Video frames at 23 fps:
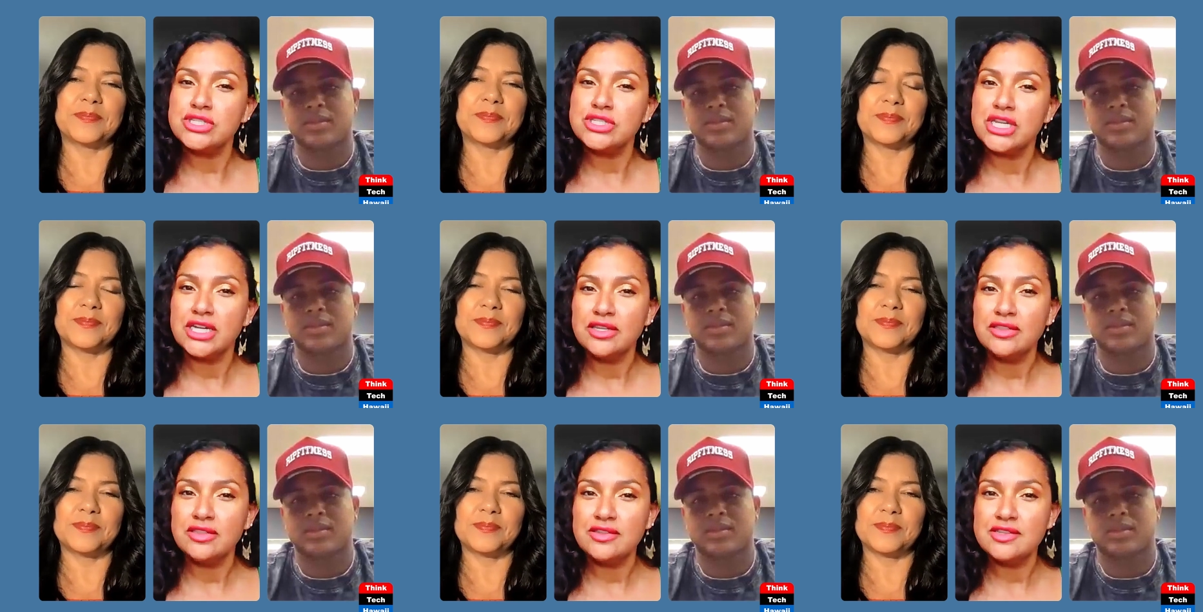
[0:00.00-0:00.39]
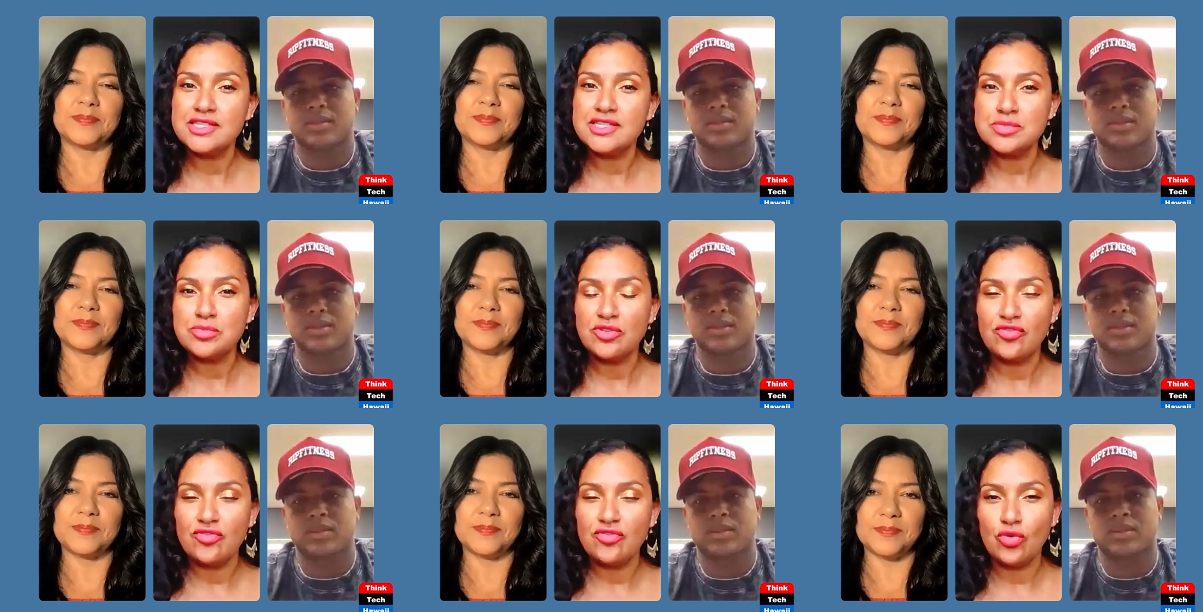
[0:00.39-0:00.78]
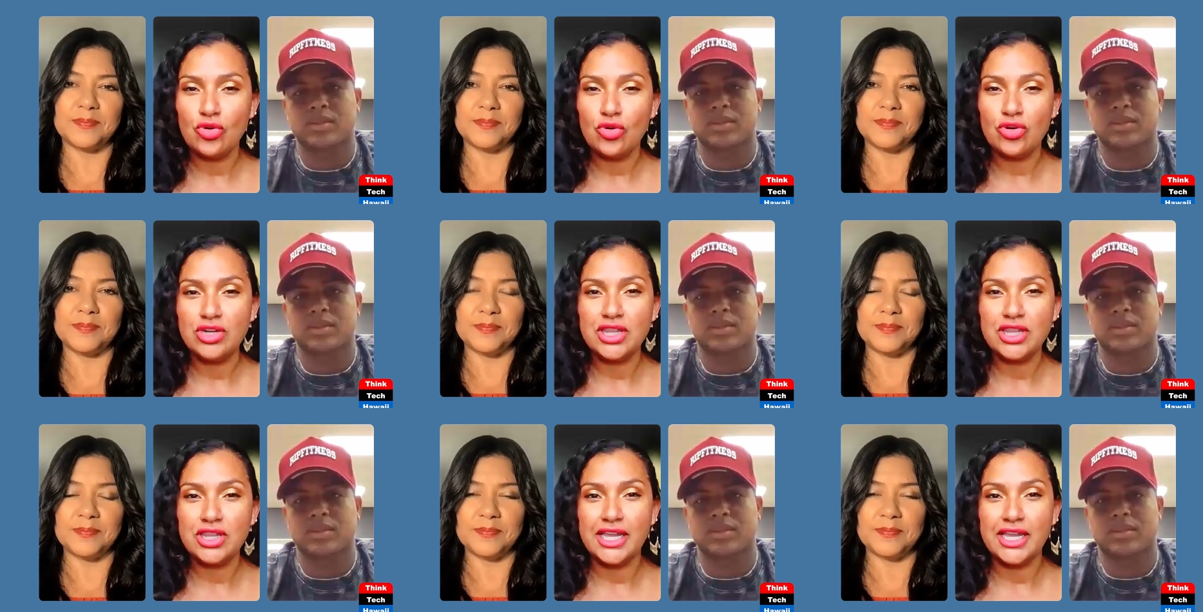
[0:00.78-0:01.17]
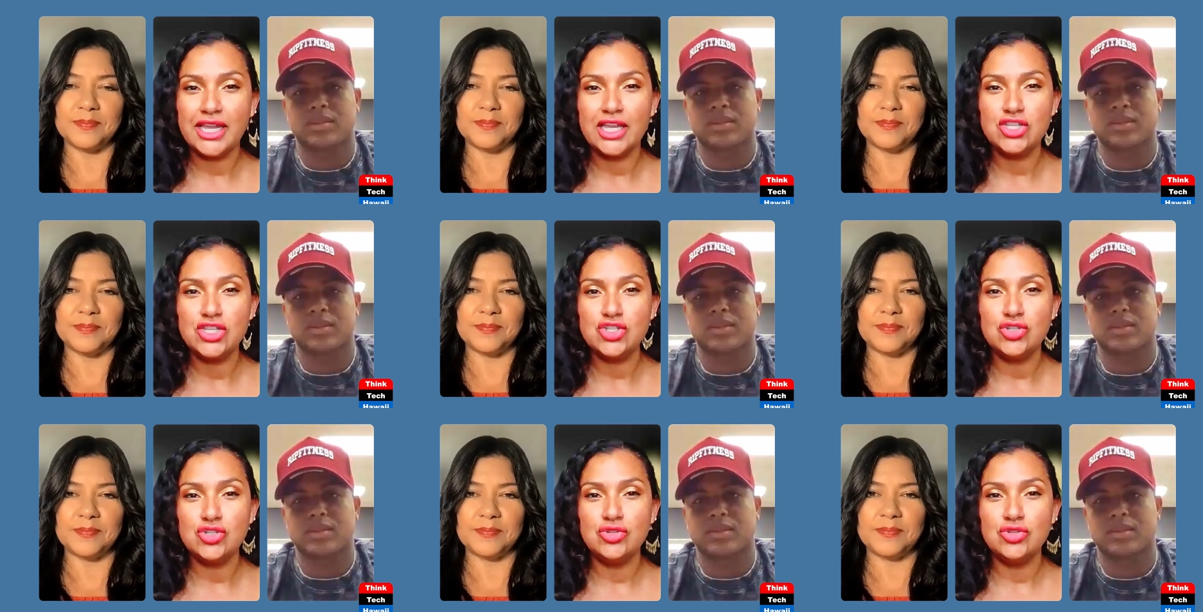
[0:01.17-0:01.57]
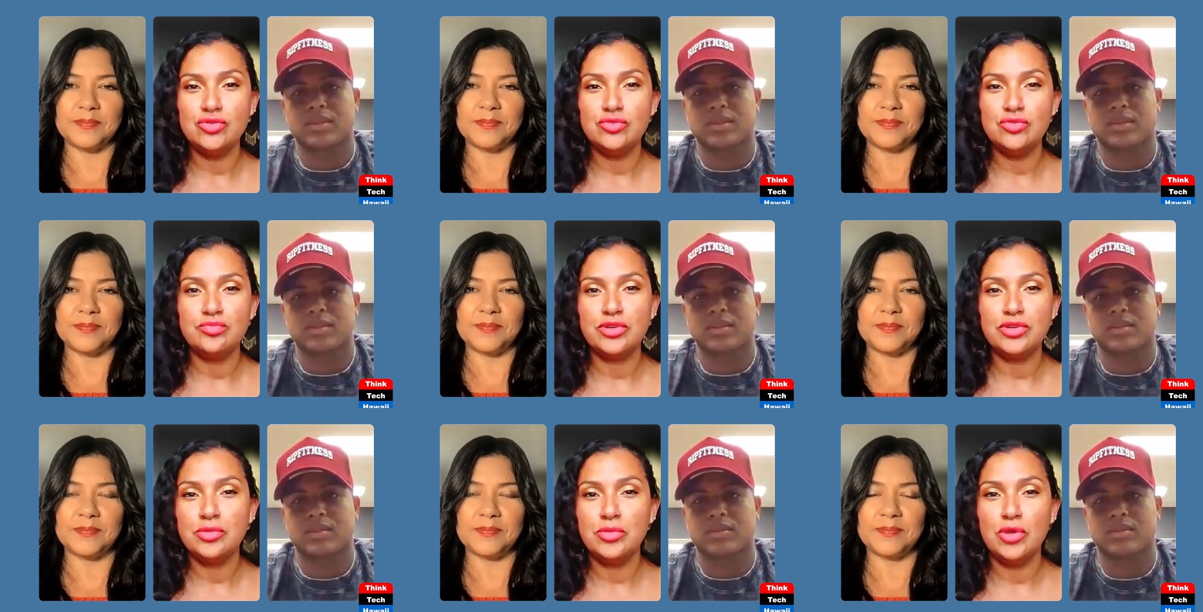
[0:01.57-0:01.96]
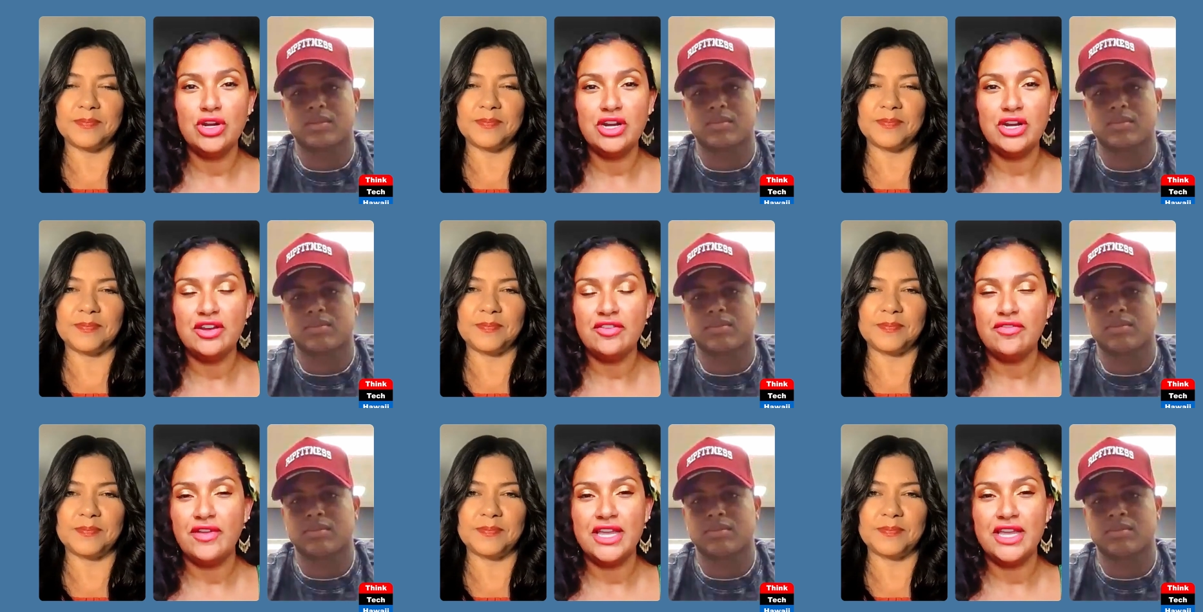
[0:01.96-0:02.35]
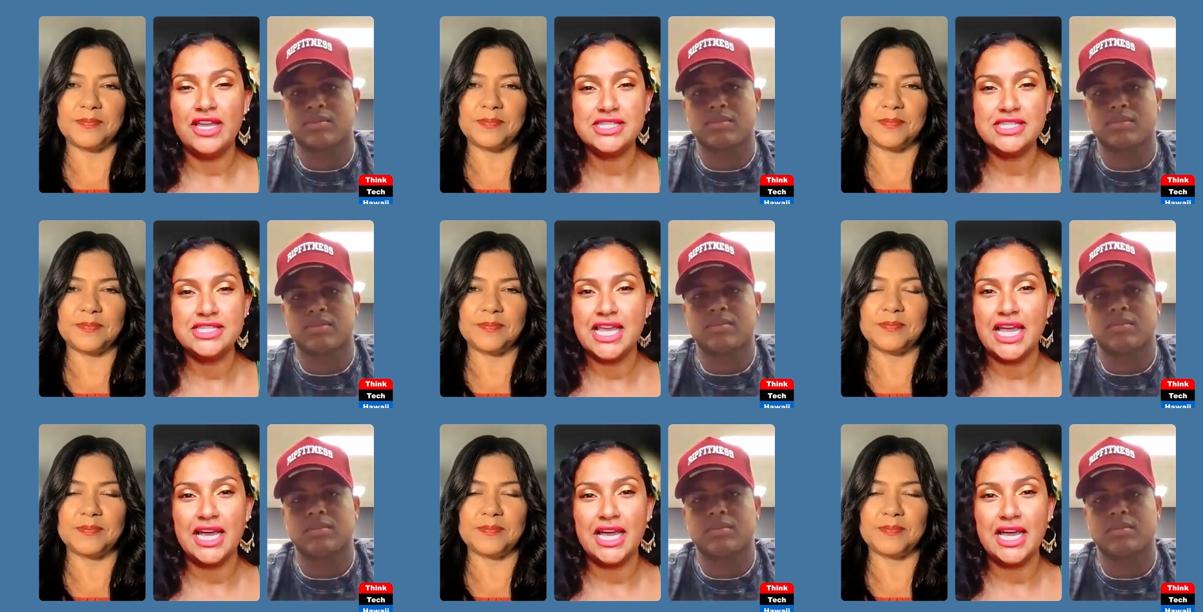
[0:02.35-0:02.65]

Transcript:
Speaker 1: done this before? Like, had you promoted events,